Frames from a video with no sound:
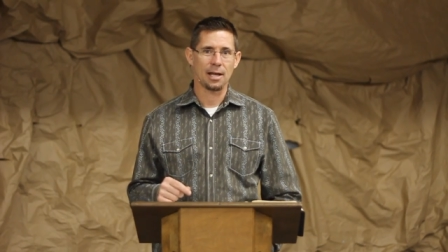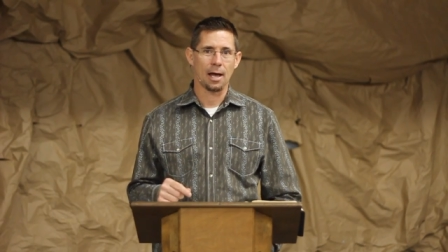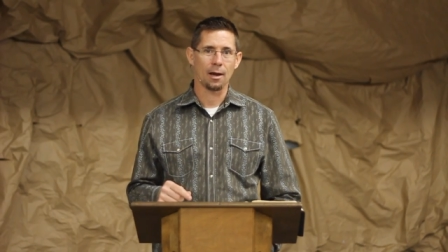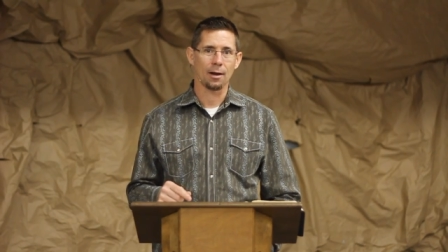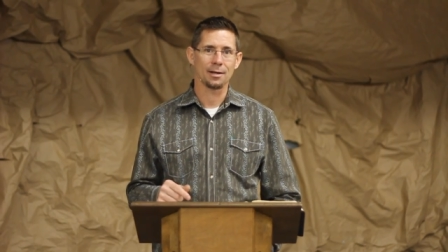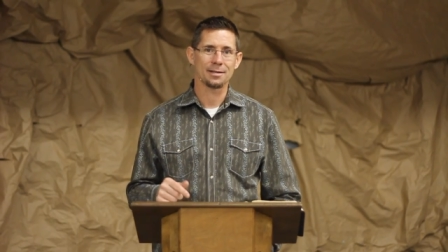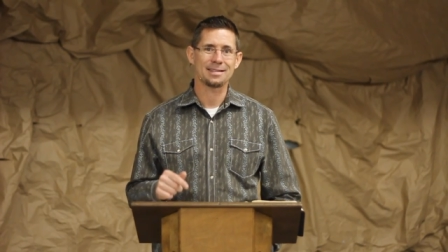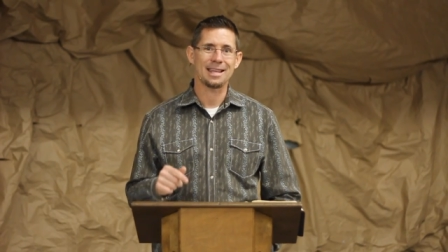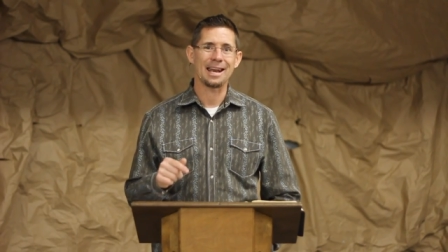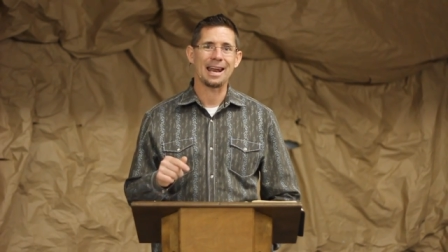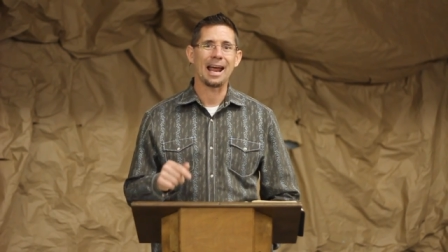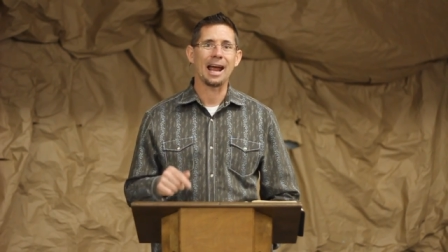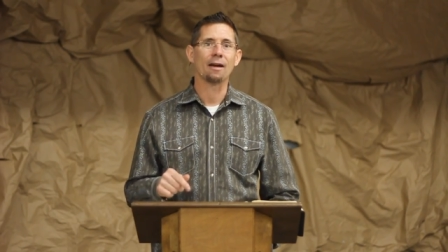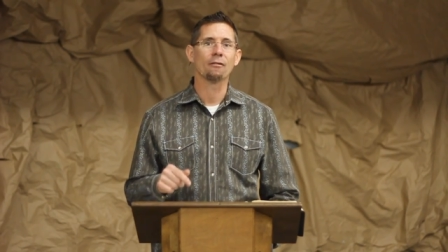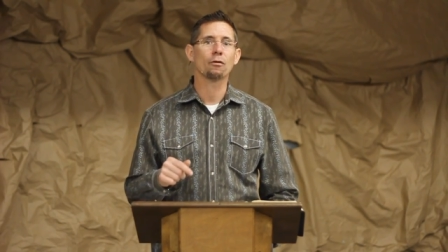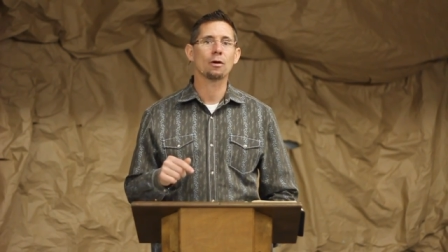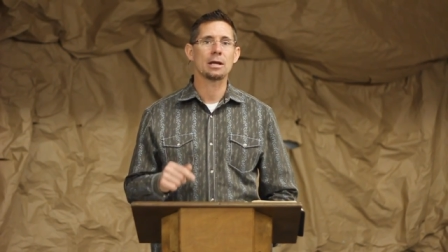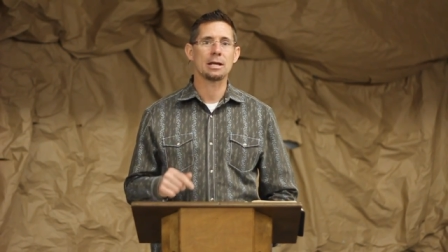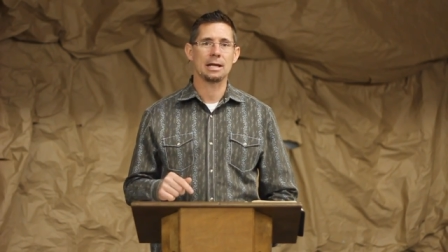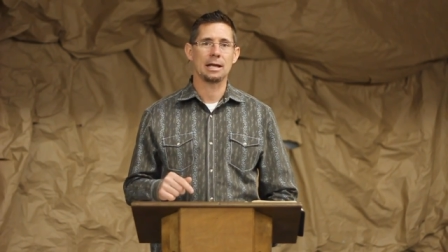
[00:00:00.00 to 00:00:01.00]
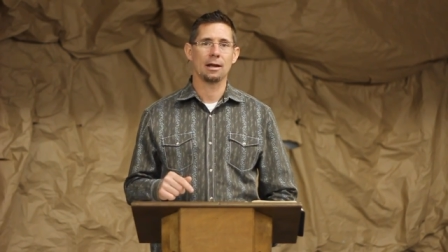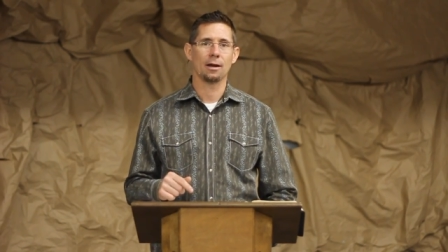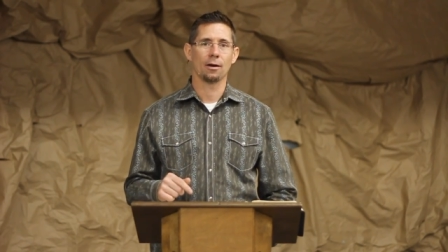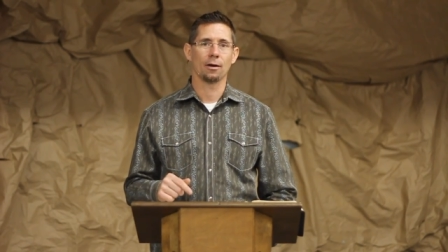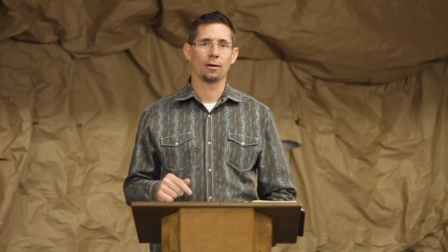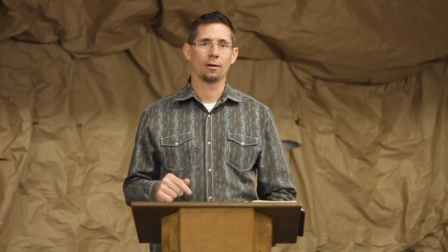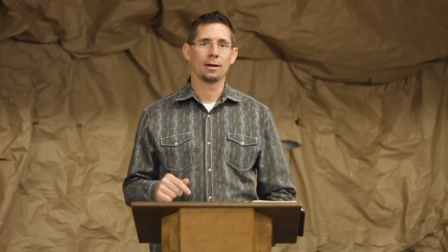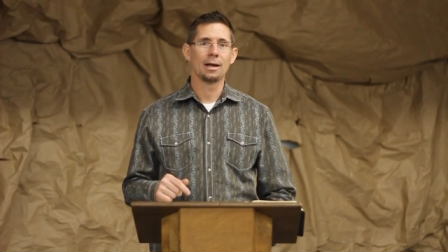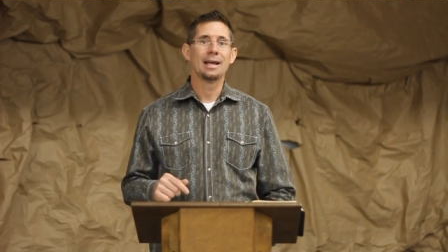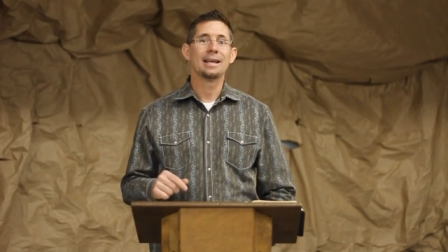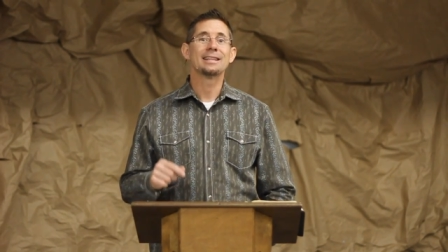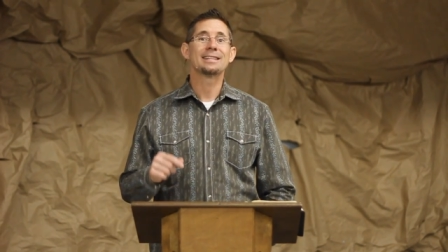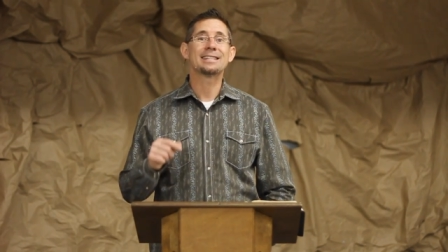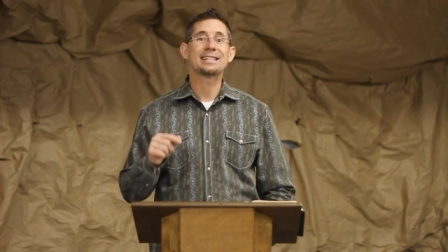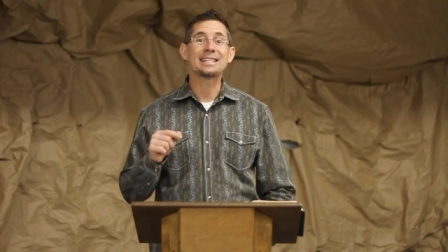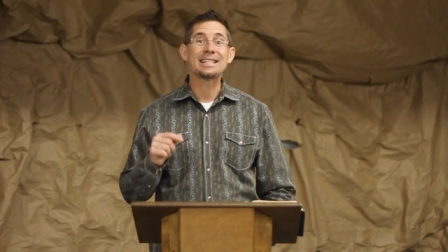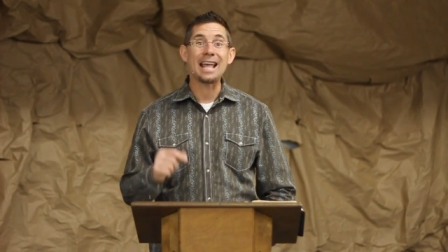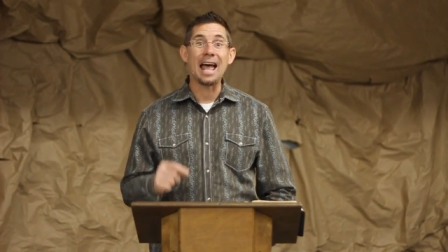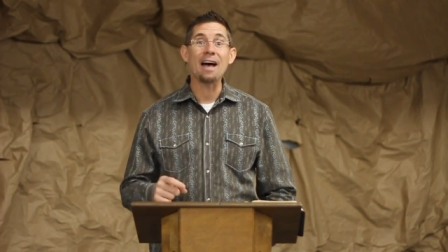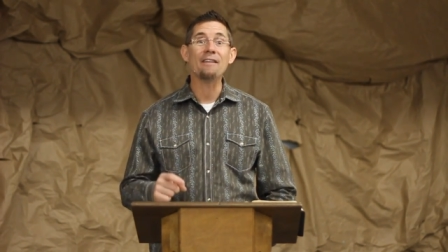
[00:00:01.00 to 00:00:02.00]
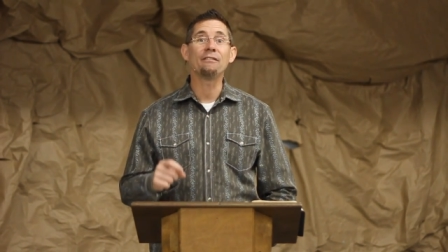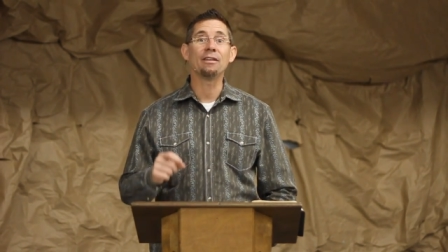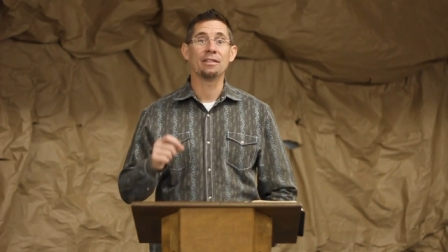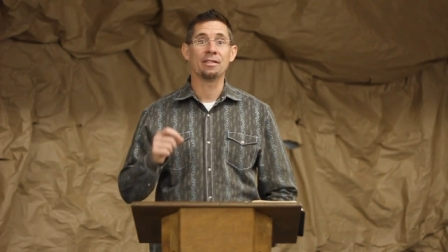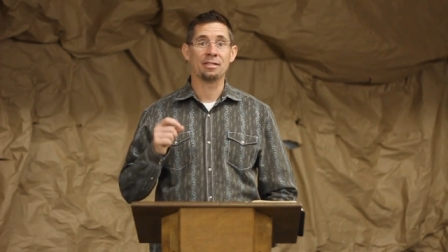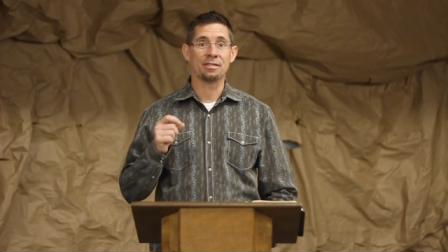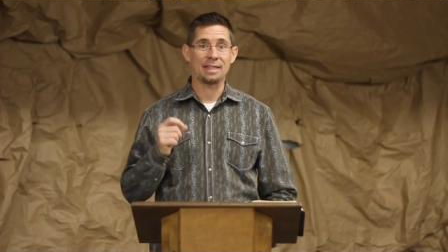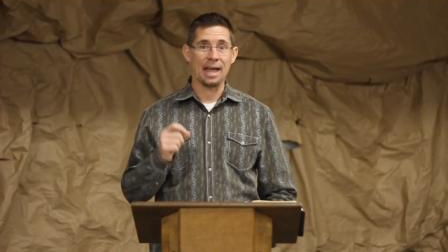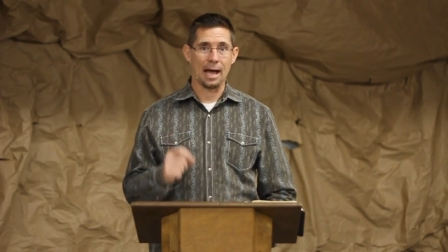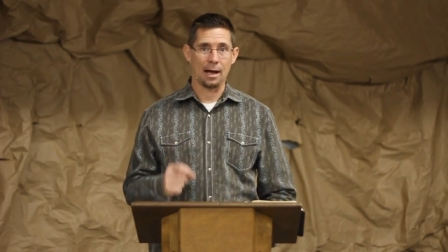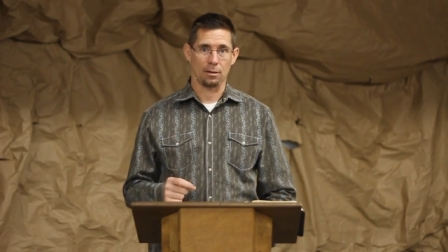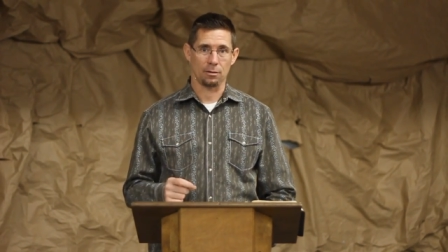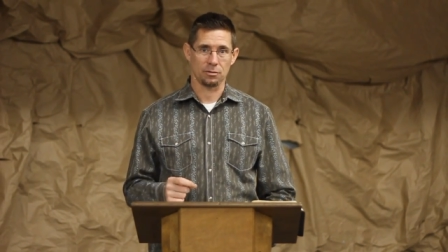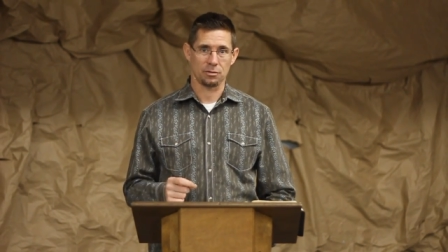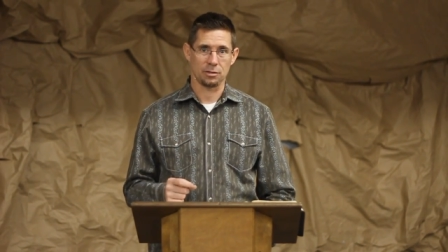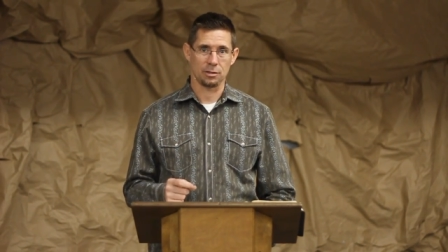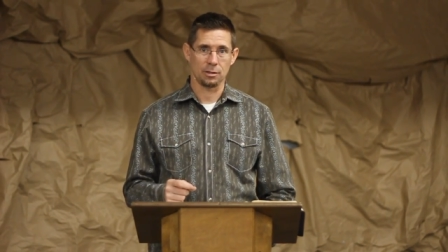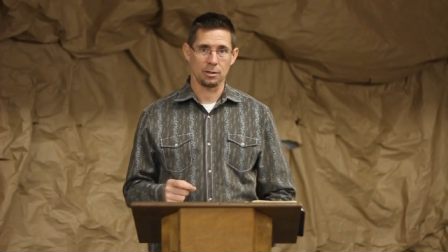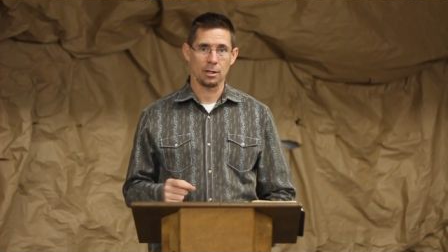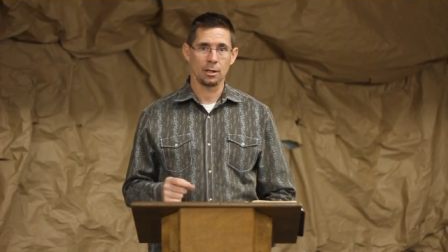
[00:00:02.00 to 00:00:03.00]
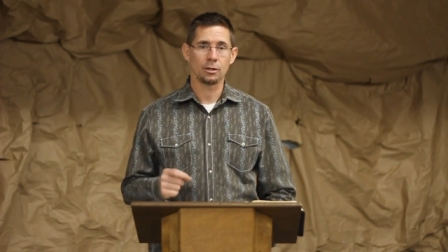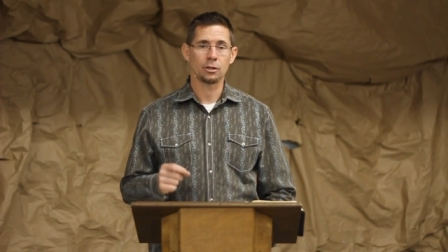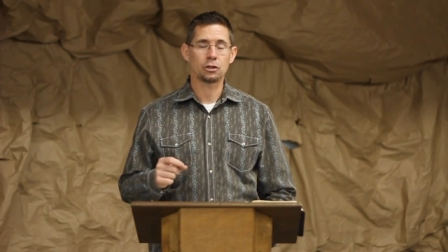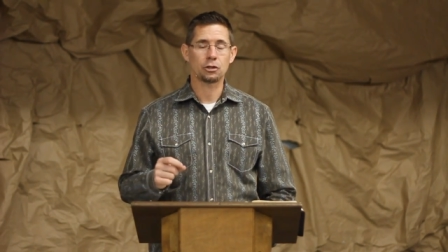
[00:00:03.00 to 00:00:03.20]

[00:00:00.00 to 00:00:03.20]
tell us that every year, 7,000